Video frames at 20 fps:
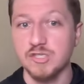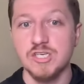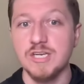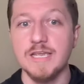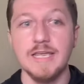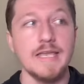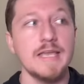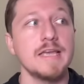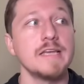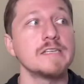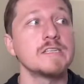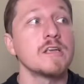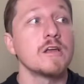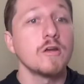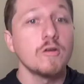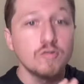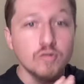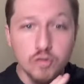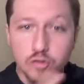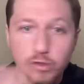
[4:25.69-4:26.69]
She is
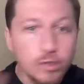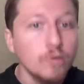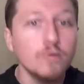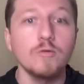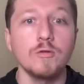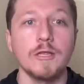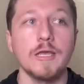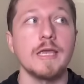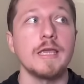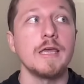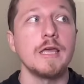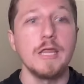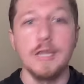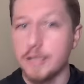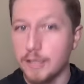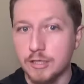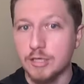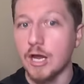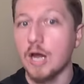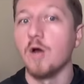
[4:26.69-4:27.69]
truly
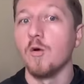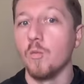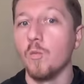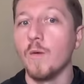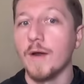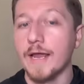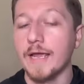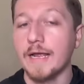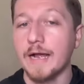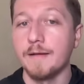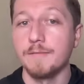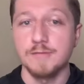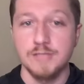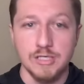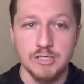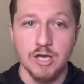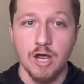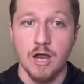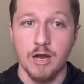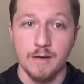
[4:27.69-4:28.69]
the GOAT when it comes
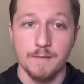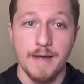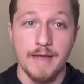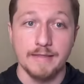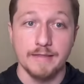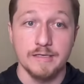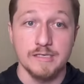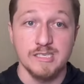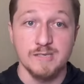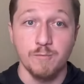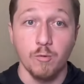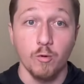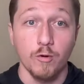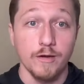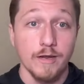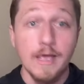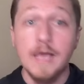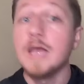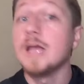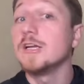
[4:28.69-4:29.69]
to talking about this
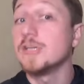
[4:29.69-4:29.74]
sport.